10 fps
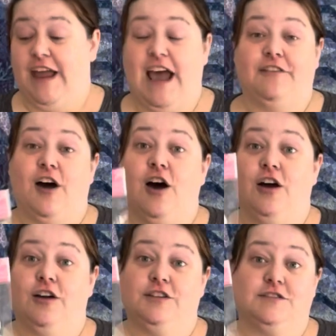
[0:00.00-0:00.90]
have
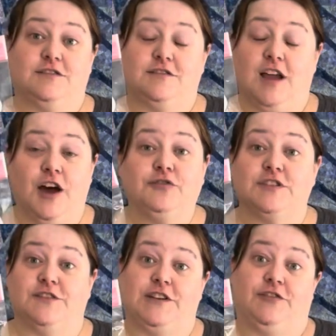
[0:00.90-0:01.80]

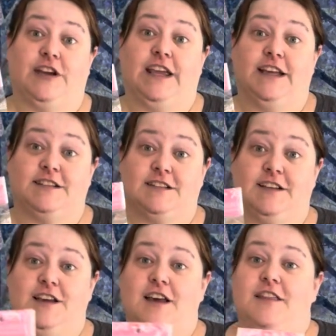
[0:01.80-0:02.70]
hundreds of different kits
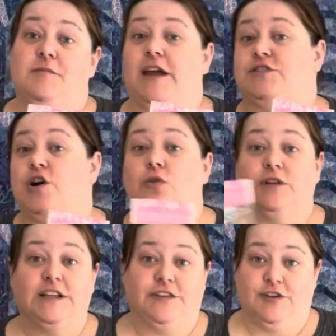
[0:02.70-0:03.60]
that make
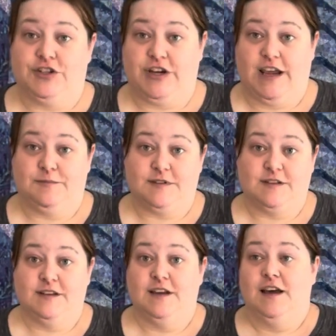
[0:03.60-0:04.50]
totally different
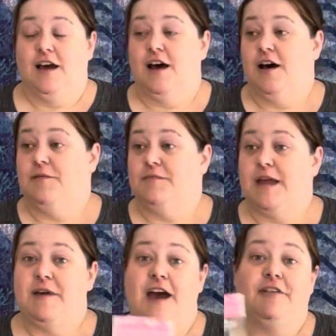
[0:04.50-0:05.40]
shapes. They
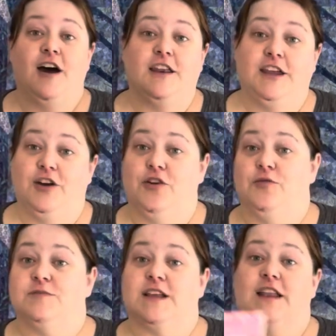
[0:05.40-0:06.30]
have
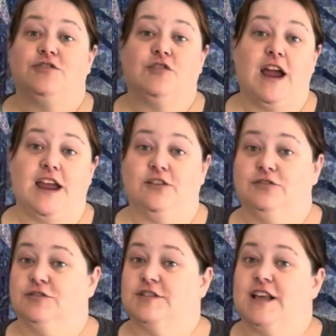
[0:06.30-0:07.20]
honeycombs and
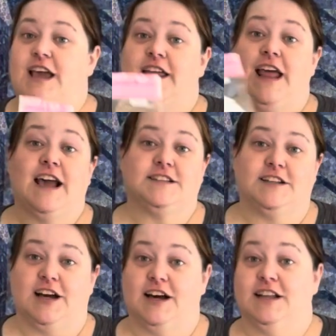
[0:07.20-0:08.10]
triangles and
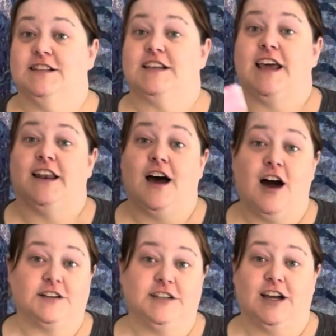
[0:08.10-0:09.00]
hexagons and
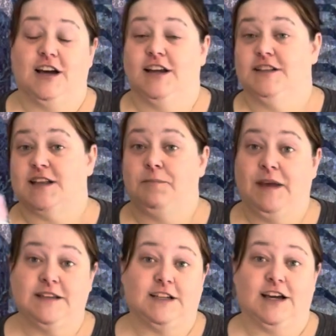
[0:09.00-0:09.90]
octagons and
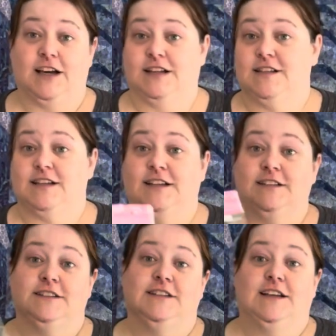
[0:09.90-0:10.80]
pentagons, and
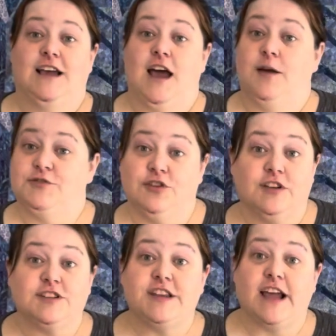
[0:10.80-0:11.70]
I'm sure
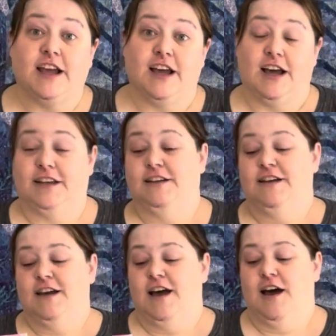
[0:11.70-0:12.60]
there's a decagon.
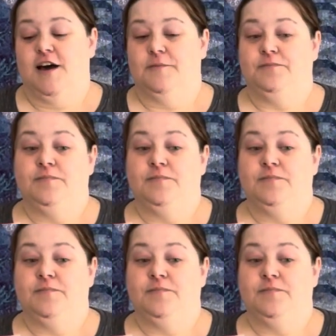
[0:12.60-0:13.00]
And